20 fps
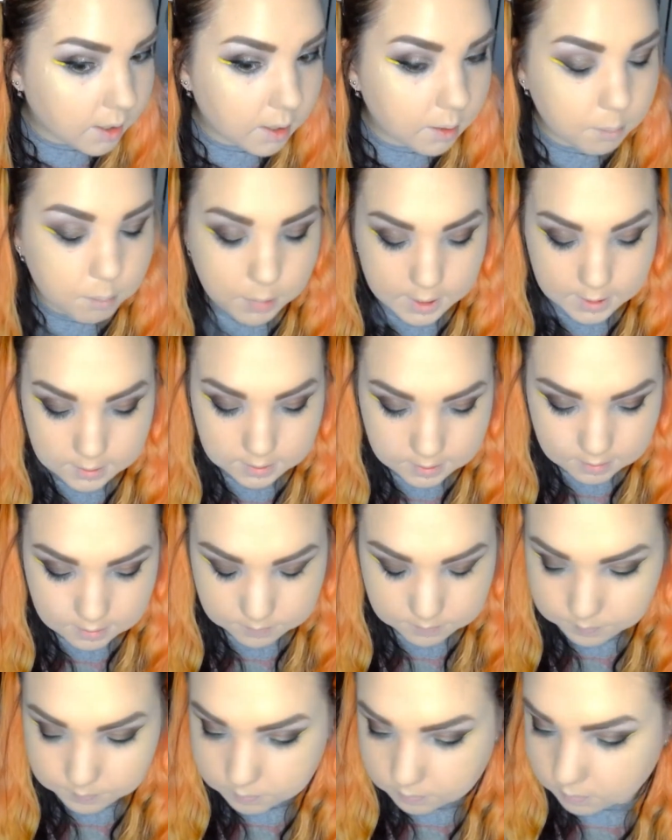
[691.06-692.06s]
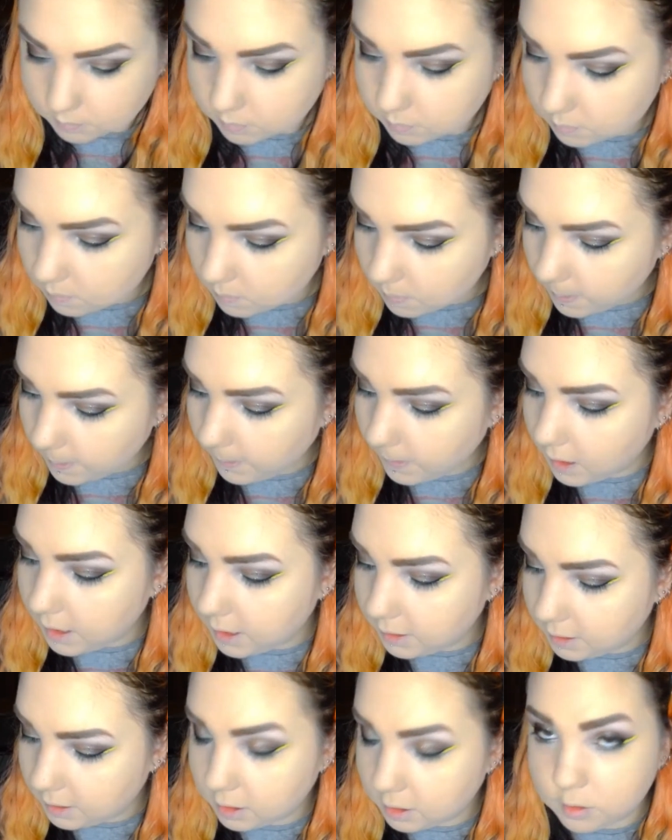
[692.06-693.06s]
But I
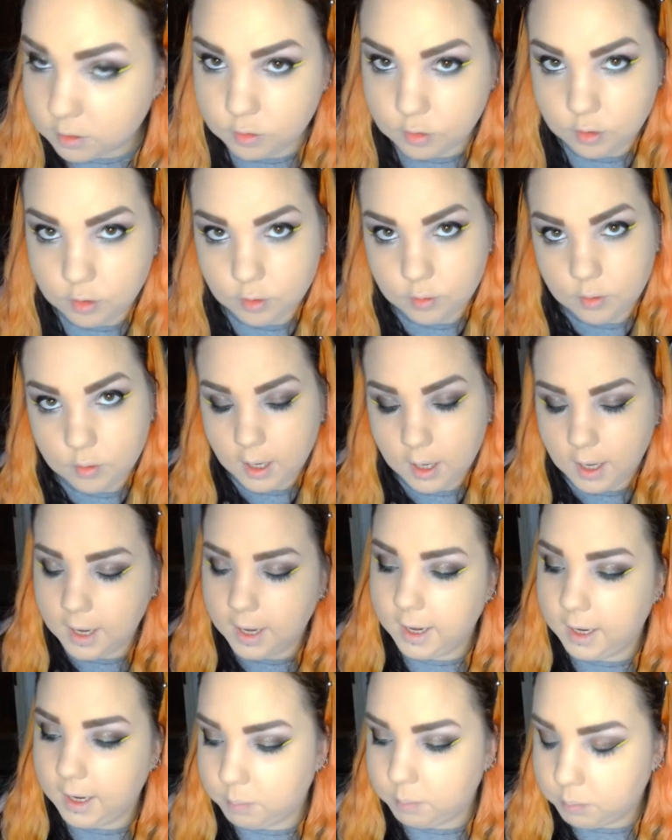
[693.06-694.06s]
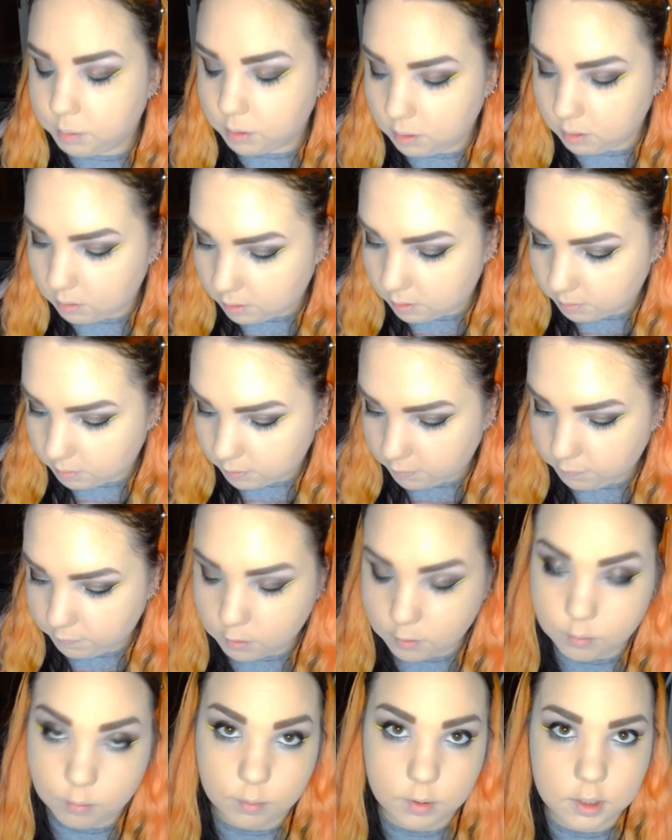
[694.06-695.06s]
did do a poll on my
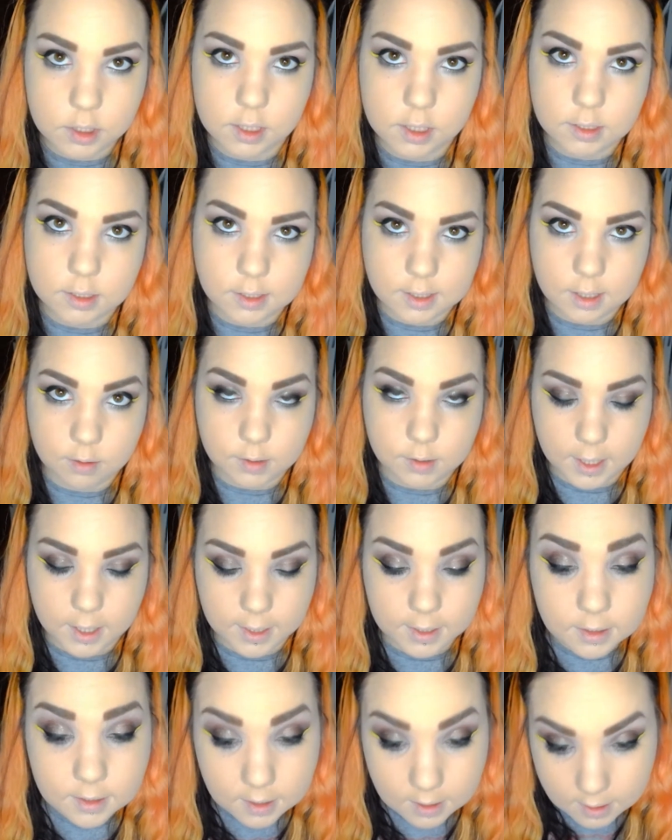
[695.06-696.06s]
phone, which has now died,